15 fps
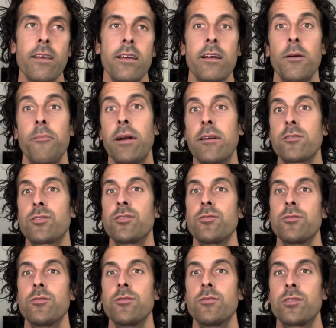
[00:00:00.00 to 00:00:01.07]
compared
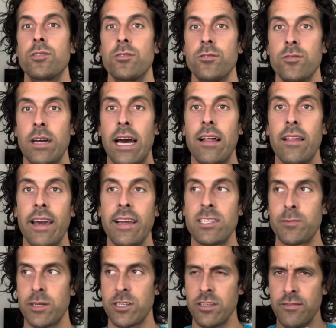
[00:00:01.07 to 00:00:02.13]
to to LA,
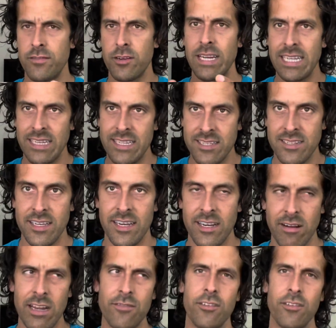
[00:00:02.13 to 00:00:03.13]
especially if you're in the city, right?